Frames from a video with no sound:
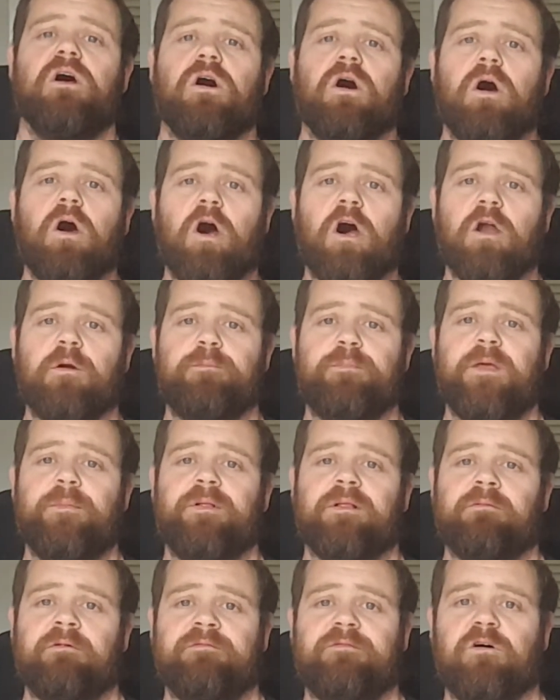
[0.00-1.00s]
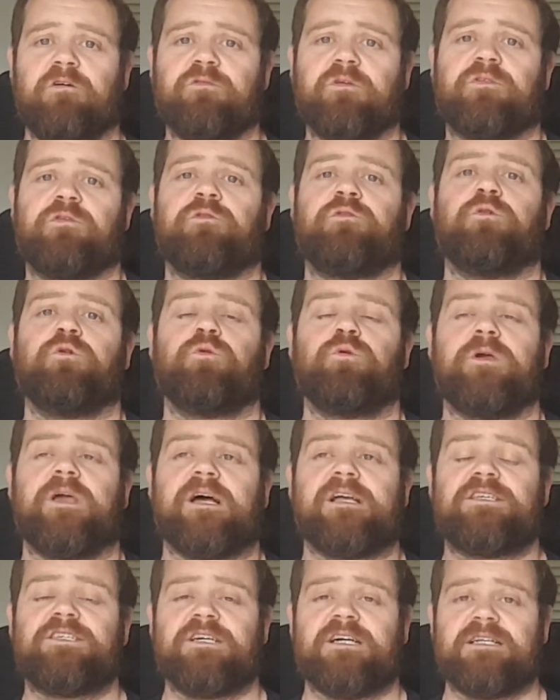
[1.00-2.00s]
or people I'm involved with who don't
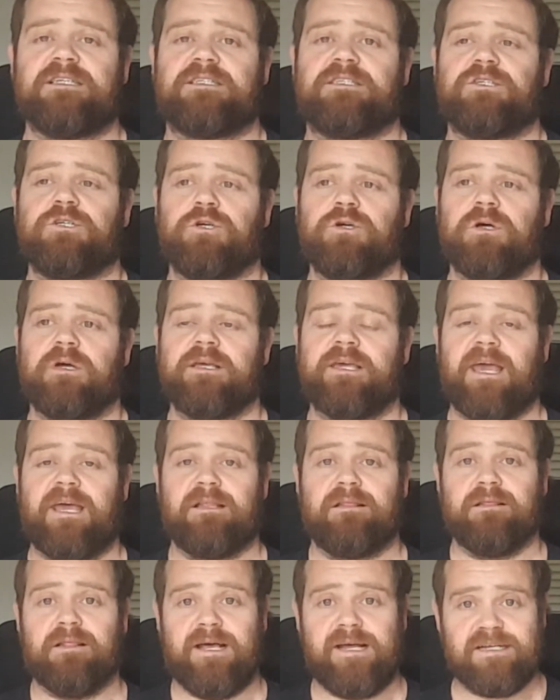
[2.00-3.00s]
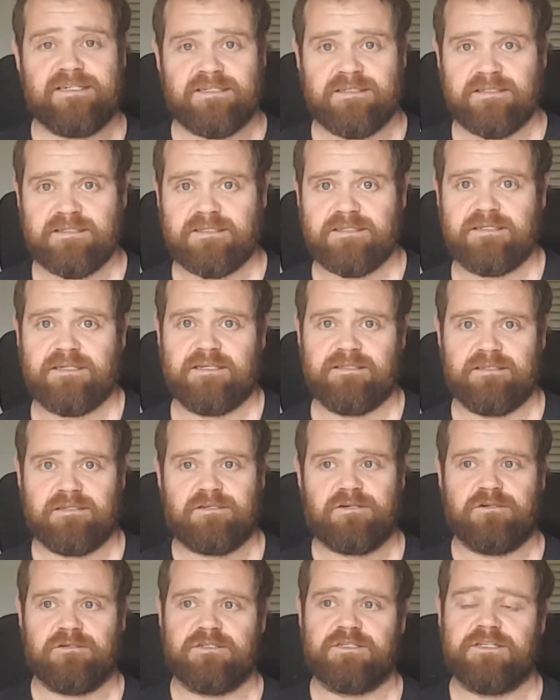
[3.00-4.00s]
get a chance to get lessons in the
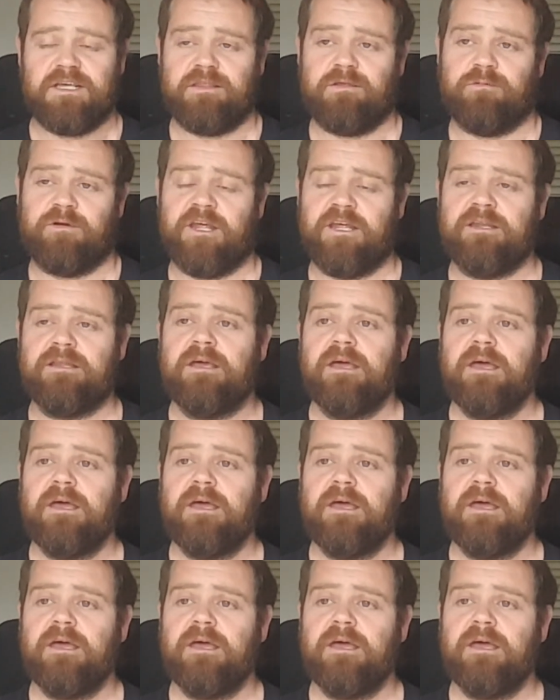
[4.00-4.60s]
current state that we're